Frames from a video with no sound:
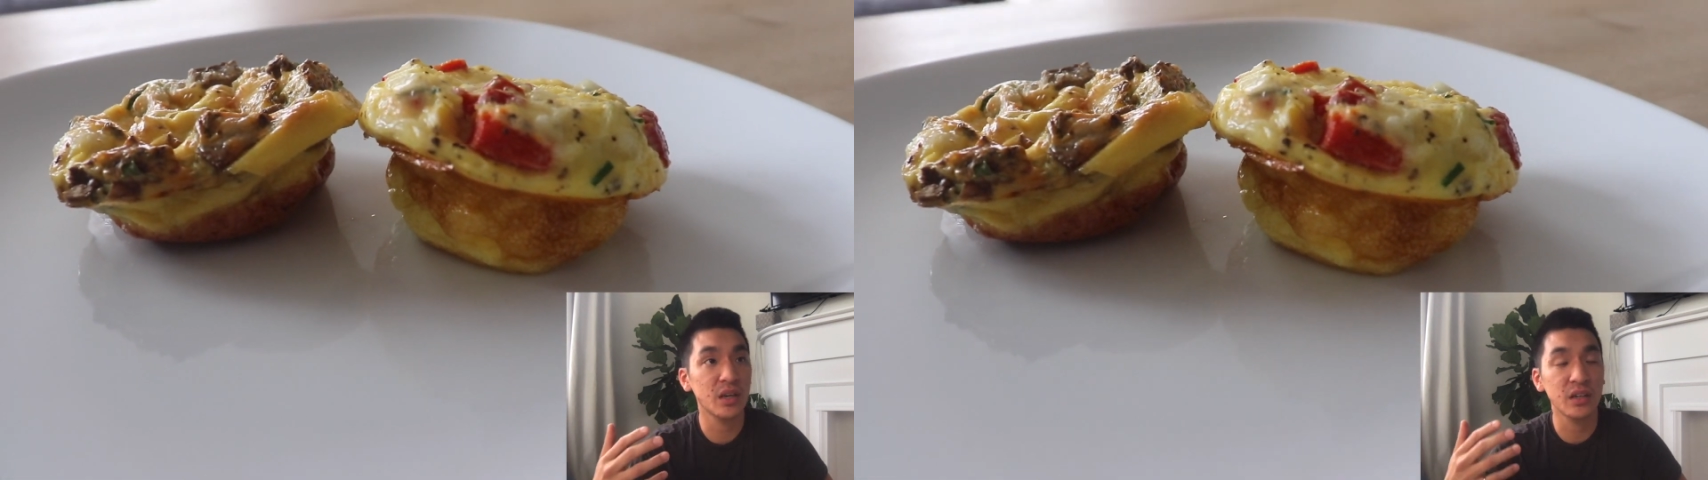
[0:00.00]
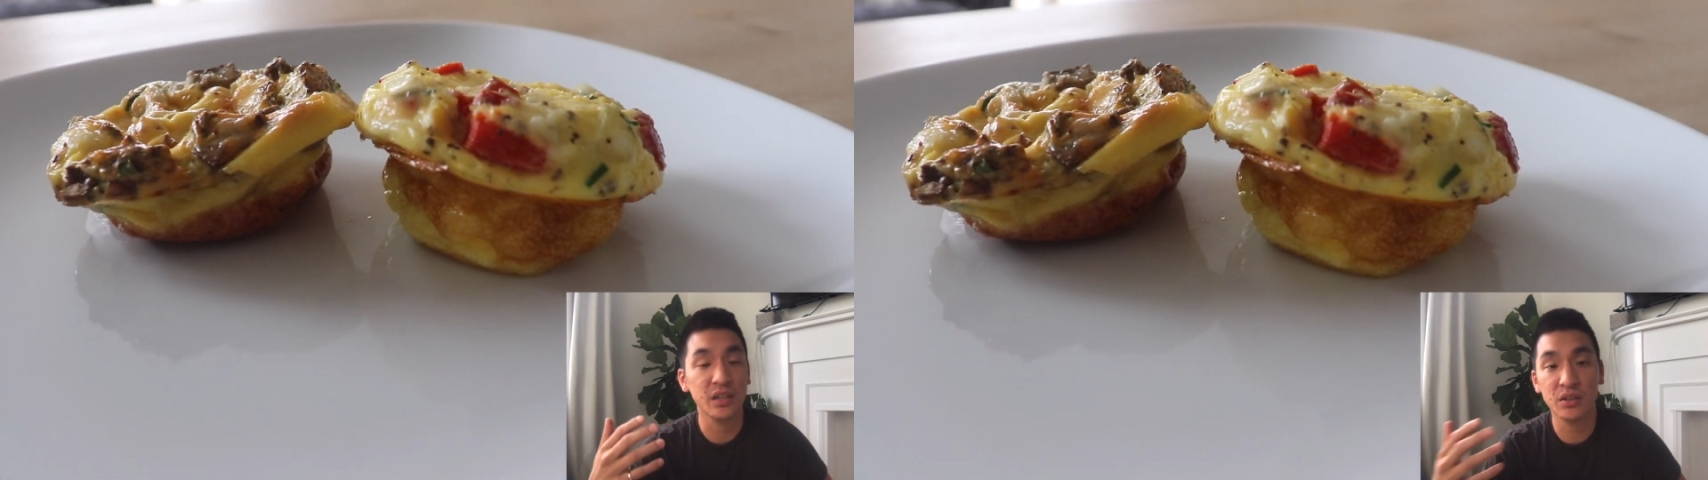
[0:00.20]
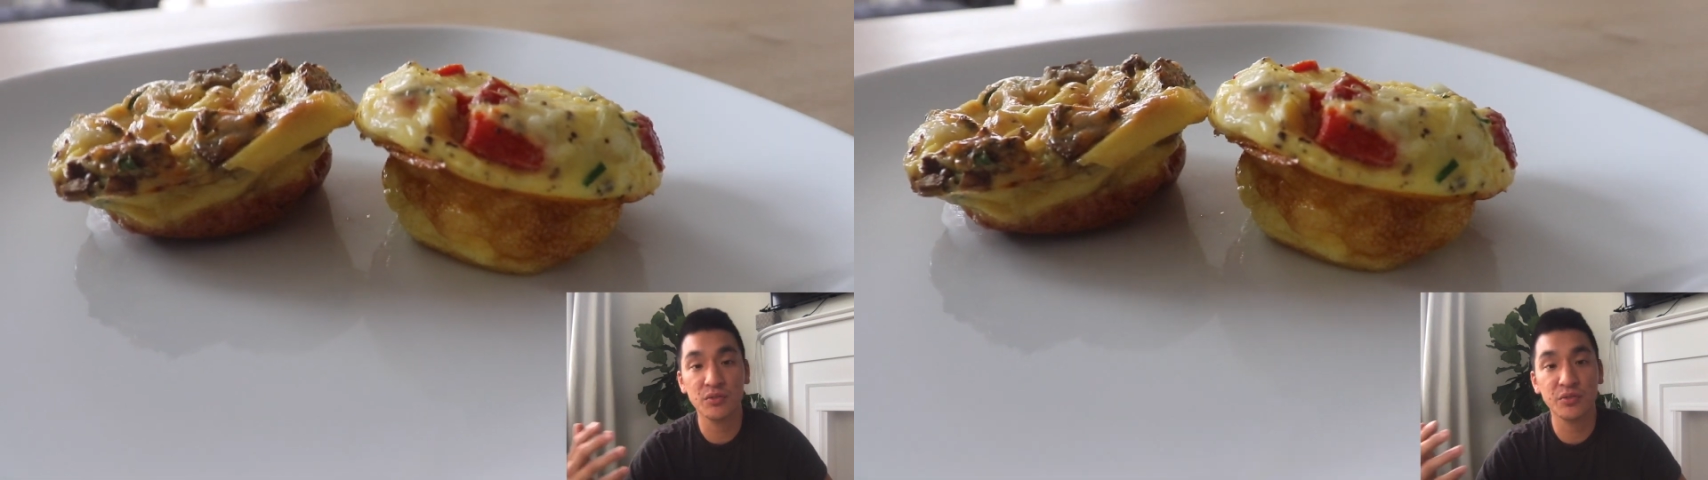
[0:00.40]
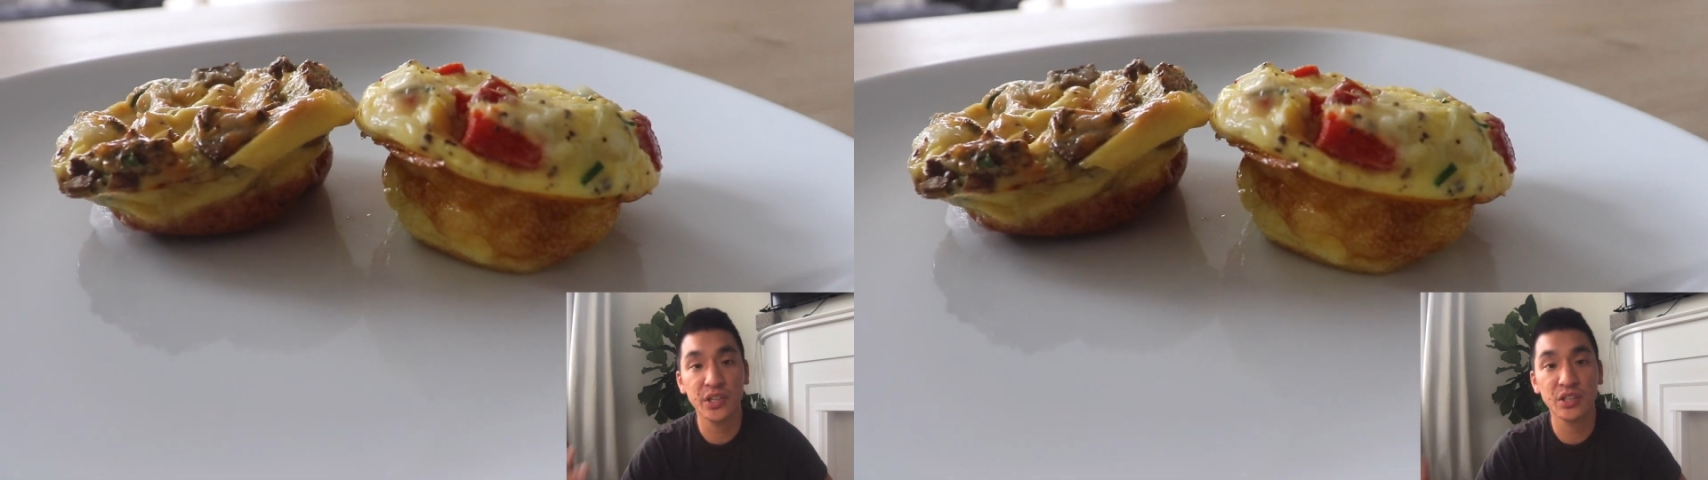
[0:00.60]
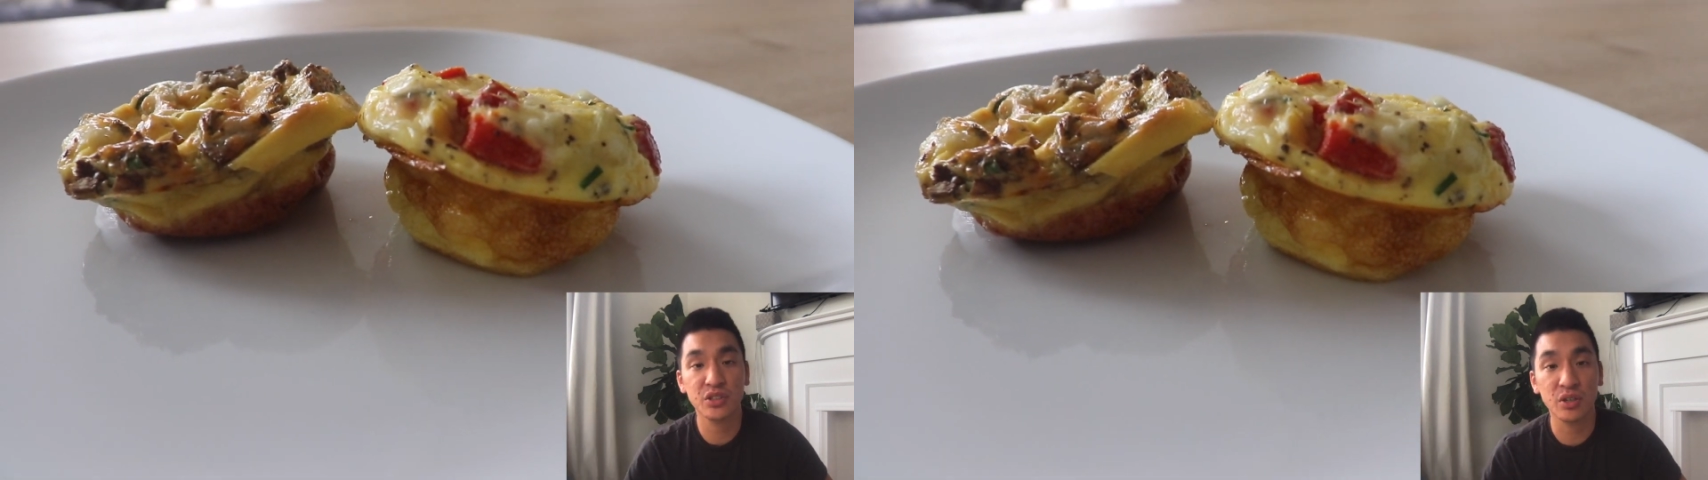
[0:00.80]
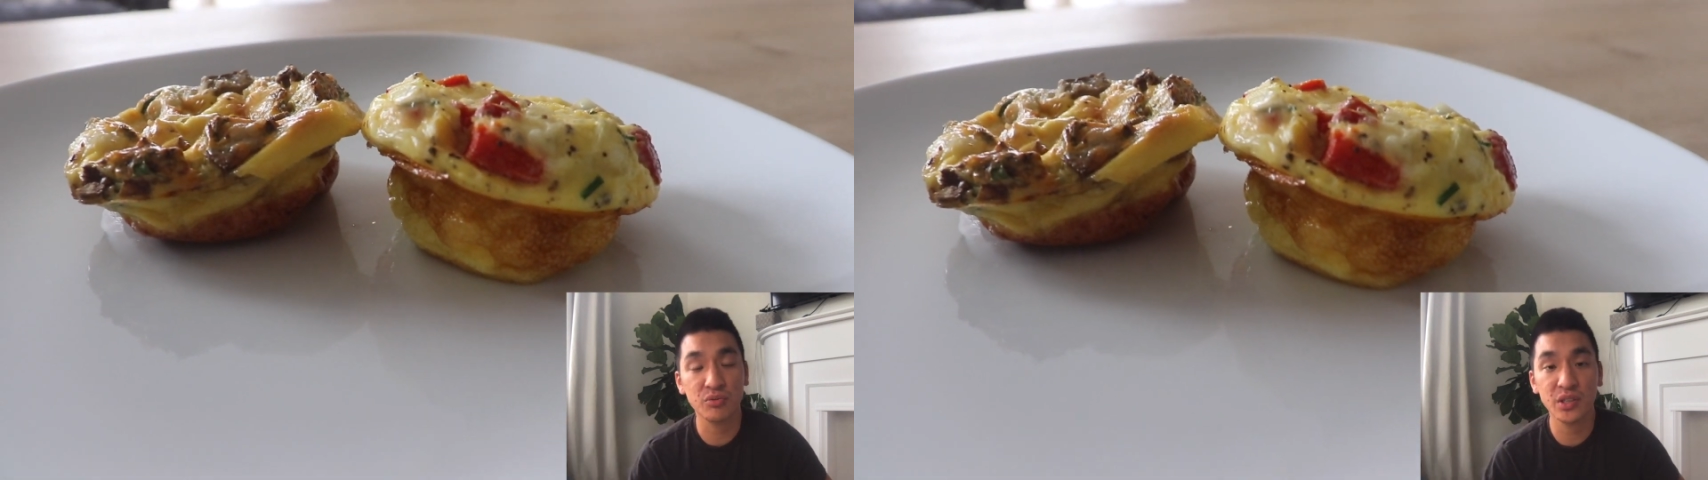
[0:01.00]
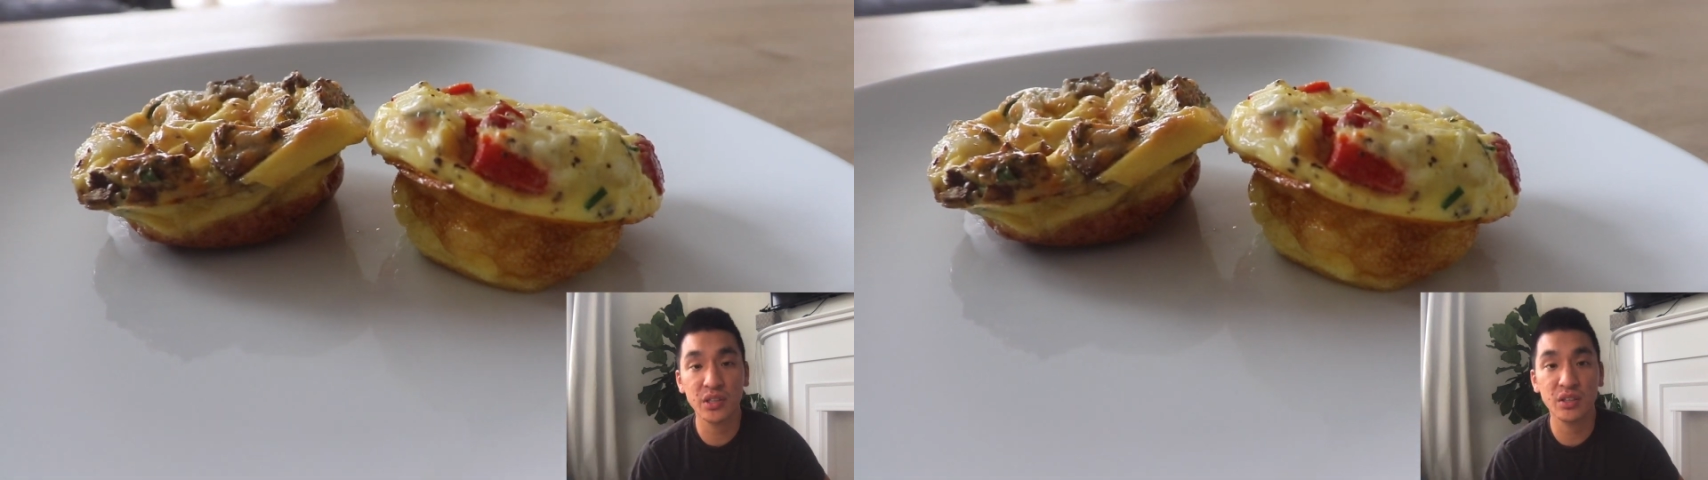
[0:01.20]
and in the fridge are really